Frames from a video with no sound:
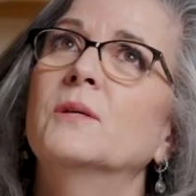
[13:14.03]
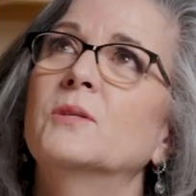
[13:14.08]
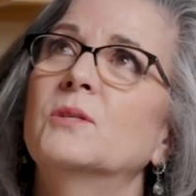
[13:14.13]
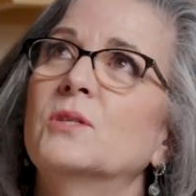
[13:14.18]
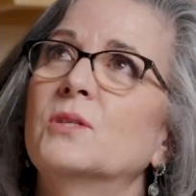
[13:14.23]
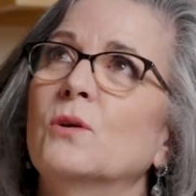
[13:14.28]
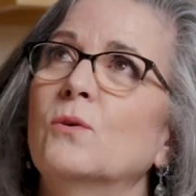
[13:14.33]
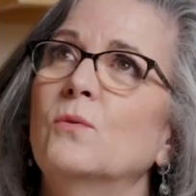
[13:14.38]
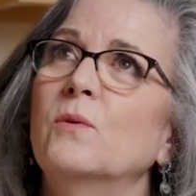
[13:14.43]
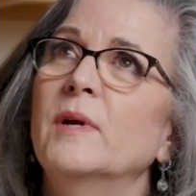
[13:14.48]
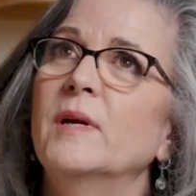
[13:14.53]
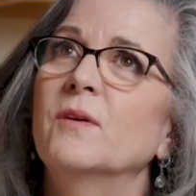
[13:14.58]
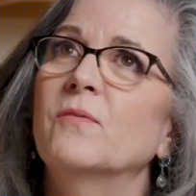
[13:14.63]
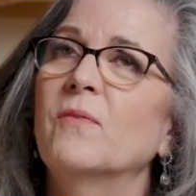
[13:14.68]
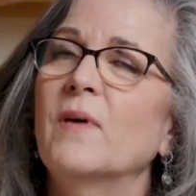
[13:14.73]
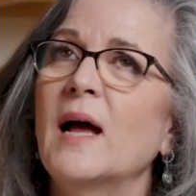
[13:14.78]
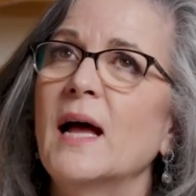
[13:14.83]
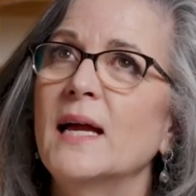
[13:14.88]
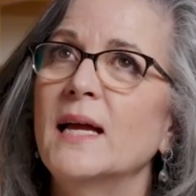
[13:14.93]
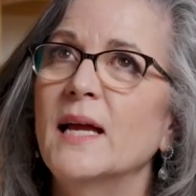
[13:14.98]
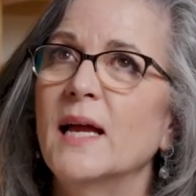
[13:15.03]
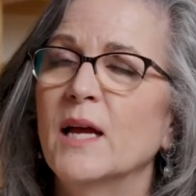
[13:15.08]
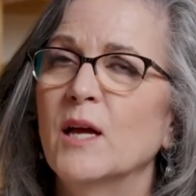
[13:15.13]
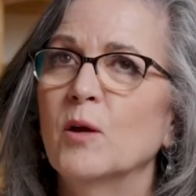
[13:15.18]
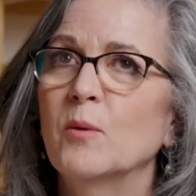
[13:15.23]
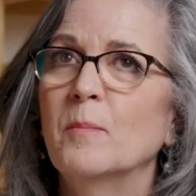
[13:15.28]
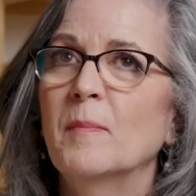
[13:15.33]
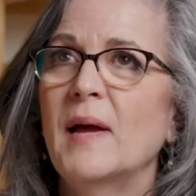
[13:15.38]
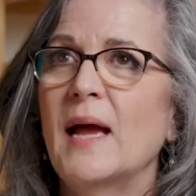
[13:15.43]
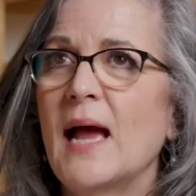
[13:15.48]
So if I
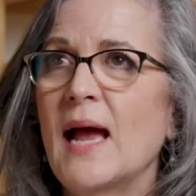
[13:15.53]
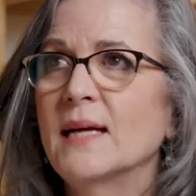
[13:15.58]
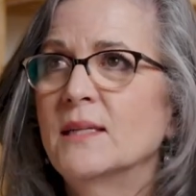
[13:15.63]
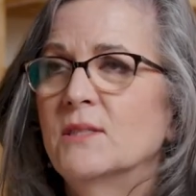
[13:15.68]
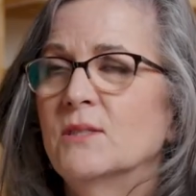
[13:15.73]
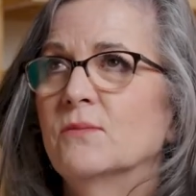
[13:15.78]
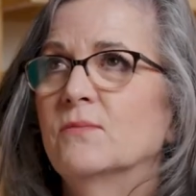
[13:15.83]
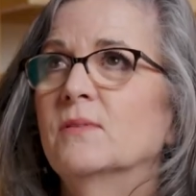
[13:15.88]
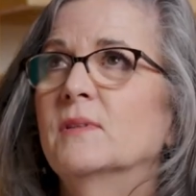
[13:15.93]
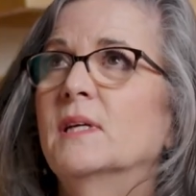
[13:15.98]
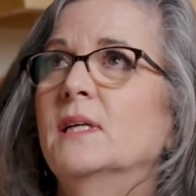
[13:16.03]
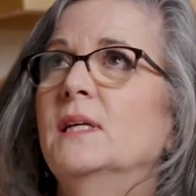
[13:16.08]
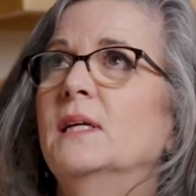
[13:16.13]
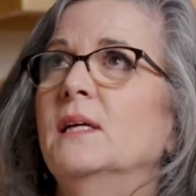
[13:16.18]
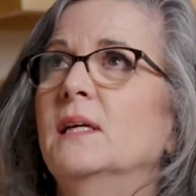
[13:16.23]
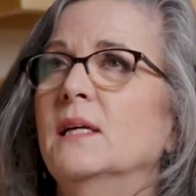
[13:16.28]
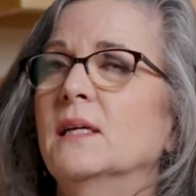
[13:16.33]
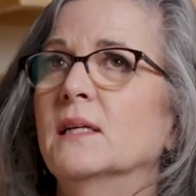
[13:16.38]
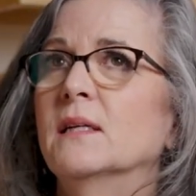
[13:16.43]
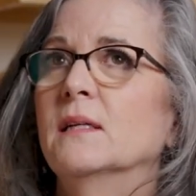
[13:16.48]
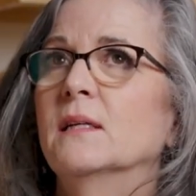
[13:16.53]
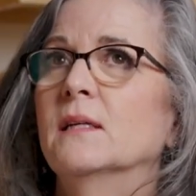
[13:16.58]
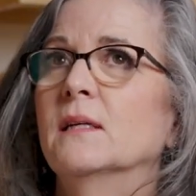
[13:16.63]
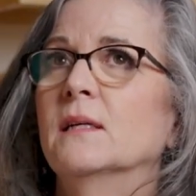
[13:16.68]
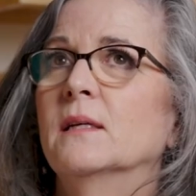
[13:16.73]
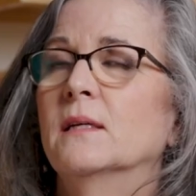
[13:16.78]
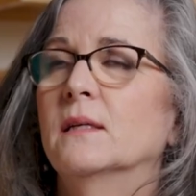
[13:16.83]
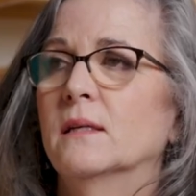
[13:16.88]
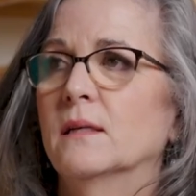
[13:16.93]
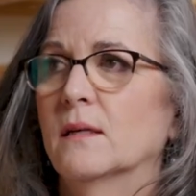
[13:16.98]
am actively
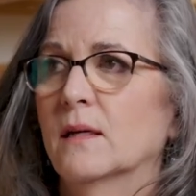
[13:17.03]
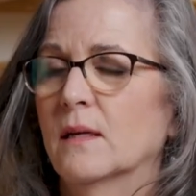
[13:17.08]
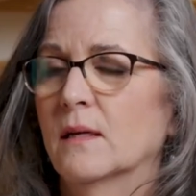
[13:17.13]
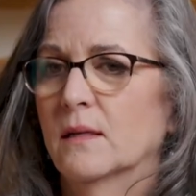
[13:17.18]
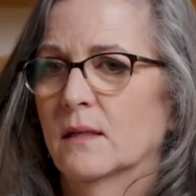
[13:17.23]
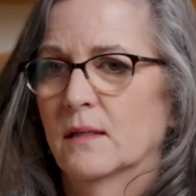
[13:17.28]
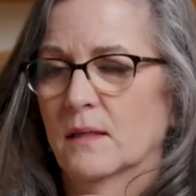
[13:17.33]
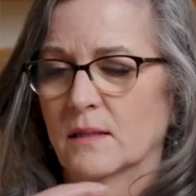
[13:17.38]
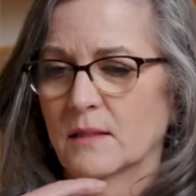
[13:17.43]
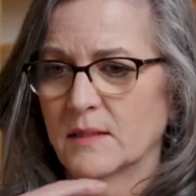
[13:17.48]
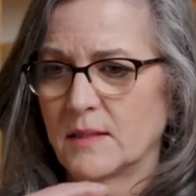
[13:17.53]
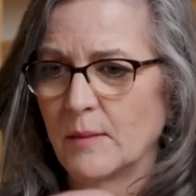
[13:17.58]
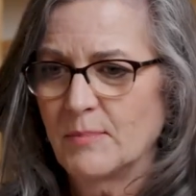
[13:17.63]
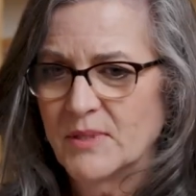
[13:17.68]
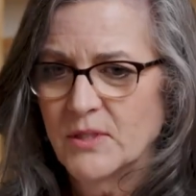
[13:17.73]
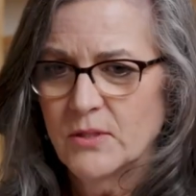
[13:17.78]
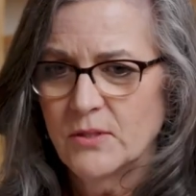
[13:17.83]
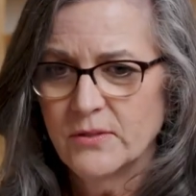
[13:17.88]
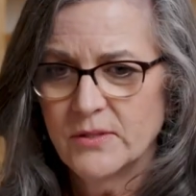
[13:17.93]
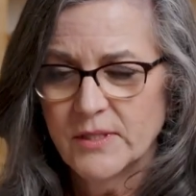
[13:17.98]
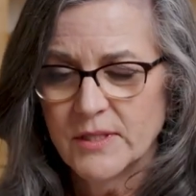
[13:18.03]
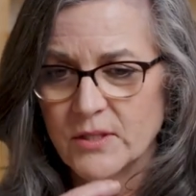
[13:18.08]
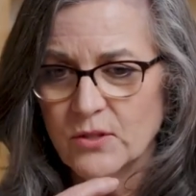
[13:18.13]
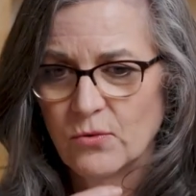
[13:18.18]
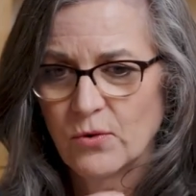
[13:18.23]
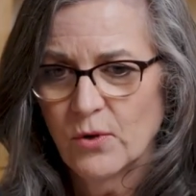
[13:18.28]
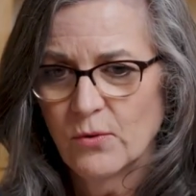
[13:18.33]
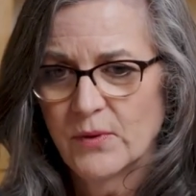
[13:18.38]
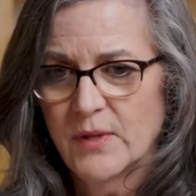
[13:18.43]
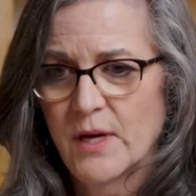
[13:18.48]
in a substance use
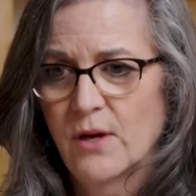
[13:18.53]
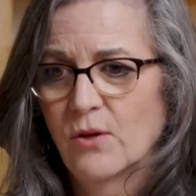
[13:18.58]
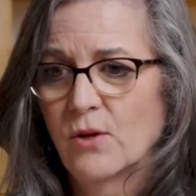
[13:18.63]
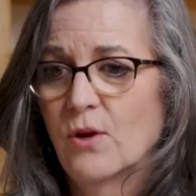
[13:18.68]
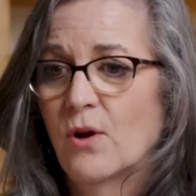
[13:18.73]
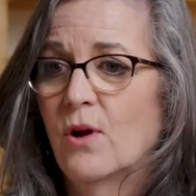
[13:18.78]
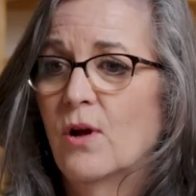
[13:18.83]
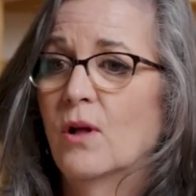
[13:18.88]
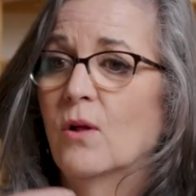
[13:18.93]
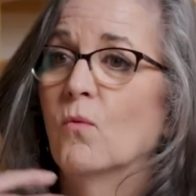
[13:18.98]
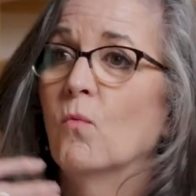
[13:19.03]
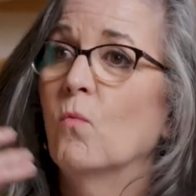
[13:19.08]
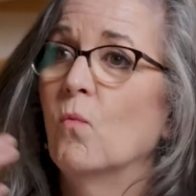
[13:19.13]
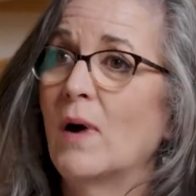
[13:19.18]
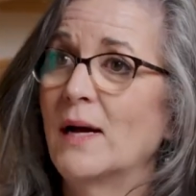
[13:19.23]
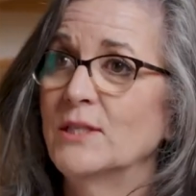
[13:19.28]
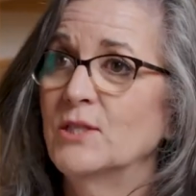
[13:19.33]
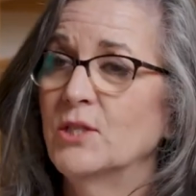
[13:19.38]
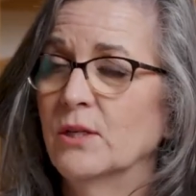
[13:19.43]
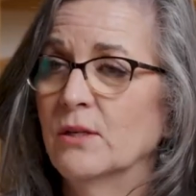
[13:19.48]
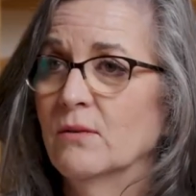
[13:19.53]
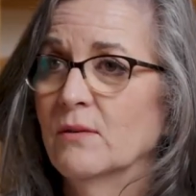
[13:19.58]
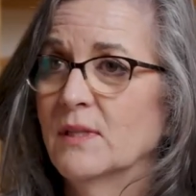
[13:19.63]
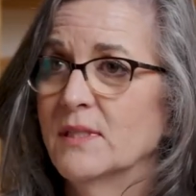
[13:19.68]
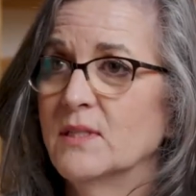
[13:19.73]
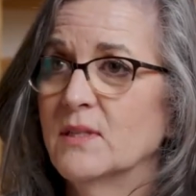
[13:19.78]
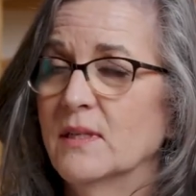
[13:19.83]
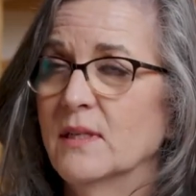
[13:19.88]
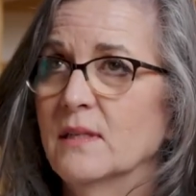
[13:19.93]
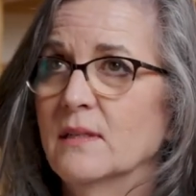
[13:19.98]
disorder with alcohol, watching or
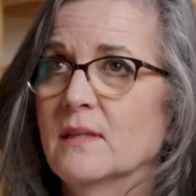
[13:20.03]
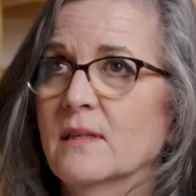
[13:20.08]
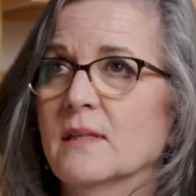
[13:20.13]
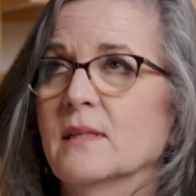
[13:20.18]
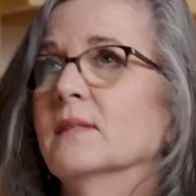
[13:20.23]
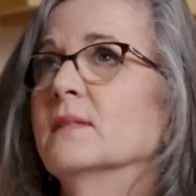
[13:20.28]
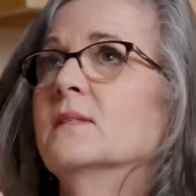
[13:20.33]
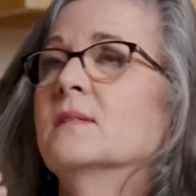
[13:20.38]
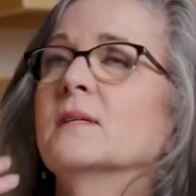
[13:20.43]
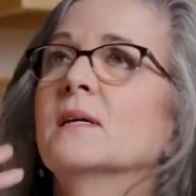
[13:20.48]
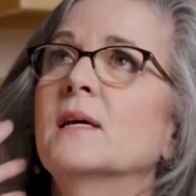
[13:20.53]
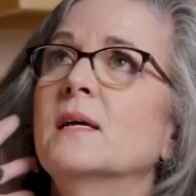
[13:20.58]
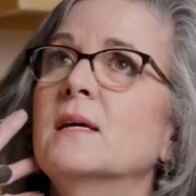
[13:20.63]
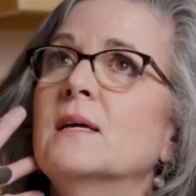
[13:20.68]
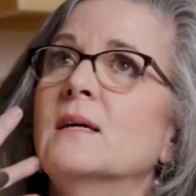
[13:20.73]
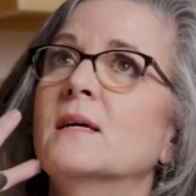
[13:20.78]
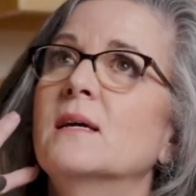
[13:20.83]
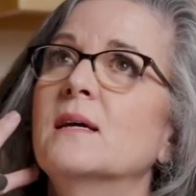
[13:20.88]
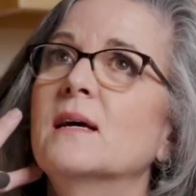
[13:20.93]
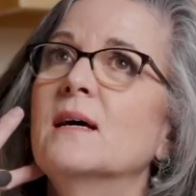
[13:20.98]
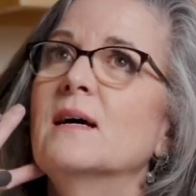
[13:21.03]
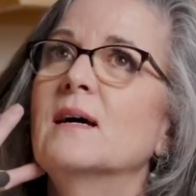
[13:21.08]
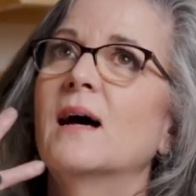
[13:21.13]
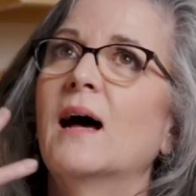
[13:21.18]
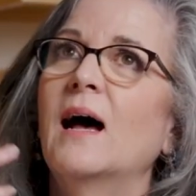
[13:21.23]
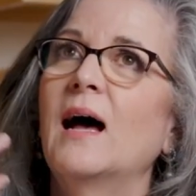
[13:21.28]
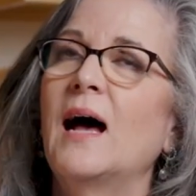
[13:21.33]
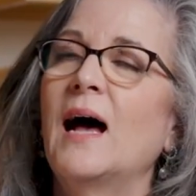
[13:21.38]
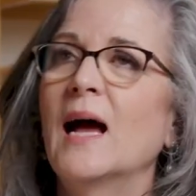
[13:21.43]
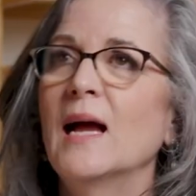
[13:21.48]
listening to this,
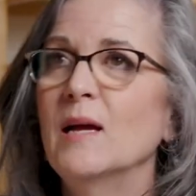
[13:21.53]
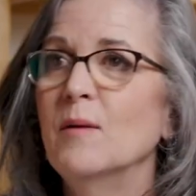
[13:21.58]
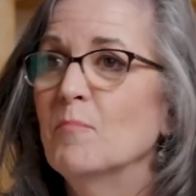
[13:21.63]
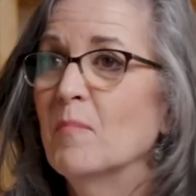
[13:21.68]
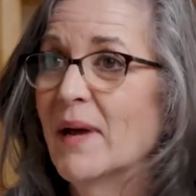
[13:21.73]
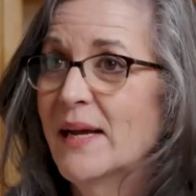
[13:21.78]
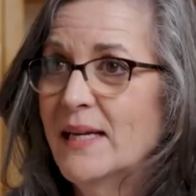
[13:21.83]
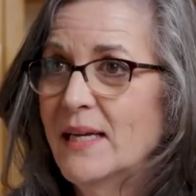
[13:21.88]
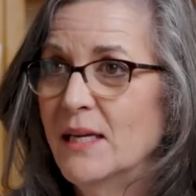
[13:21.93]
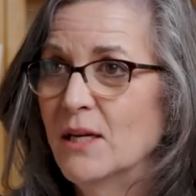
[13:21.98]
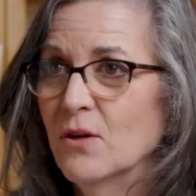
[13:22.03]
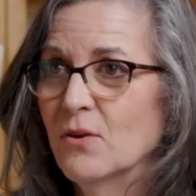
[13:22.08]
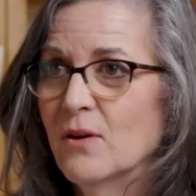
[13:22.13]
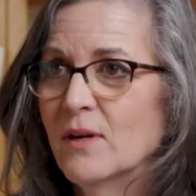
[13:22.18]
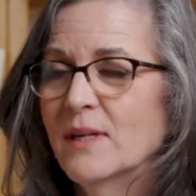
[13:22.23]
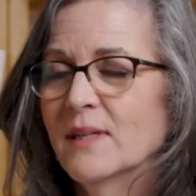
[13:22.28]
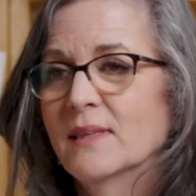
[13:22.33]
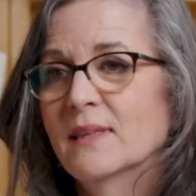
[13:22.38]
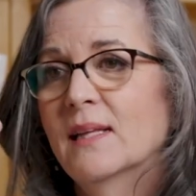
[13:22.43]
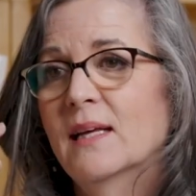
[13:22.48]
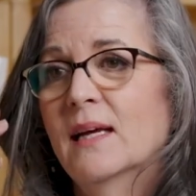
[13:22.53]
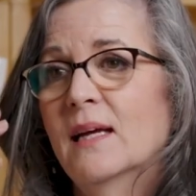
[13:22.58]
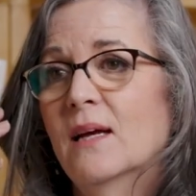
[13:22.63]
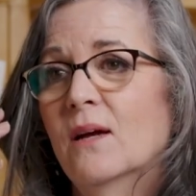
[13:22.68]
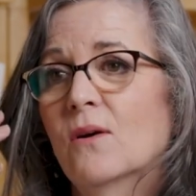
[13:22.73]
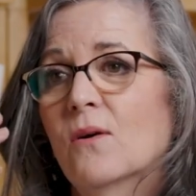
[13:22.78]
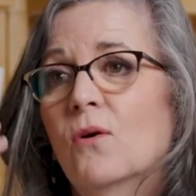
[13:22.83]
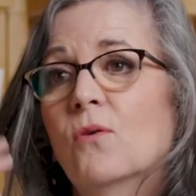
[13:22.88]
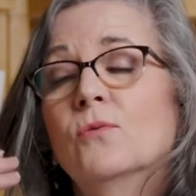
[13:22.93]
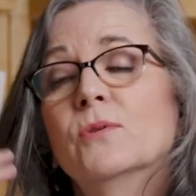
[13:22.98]
I might hear it and
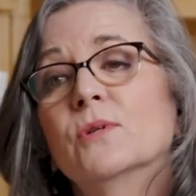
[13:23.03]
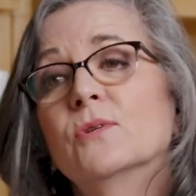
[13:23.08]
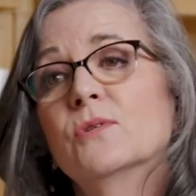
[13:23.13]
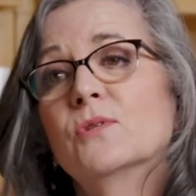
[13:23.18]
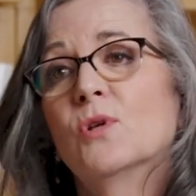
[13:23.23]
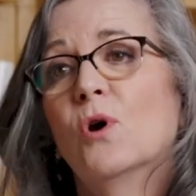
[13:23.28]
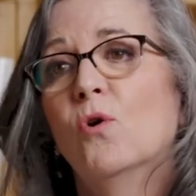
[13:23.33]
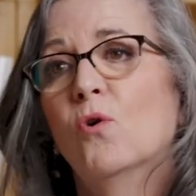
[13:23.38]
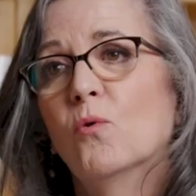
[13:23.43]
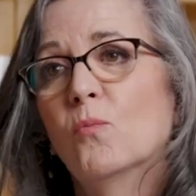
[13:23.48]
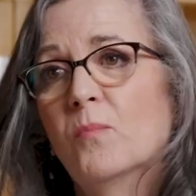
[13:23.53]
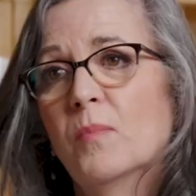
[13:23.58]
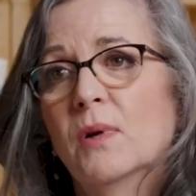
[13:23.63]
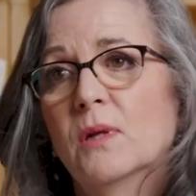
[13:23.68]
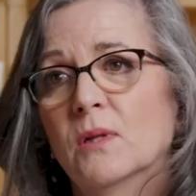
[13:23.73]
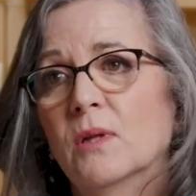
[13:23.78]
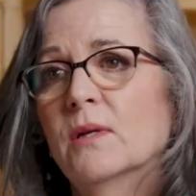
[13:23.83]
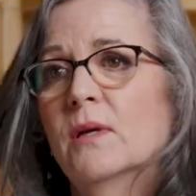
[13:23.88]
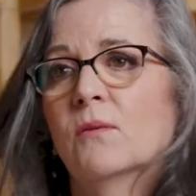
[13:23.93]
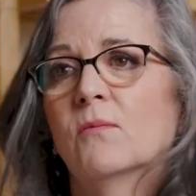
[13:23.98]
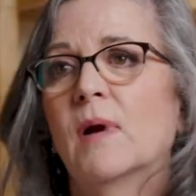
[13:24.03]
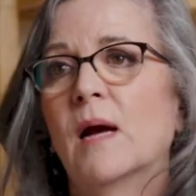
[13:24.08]
think, oh, there's hope. Look at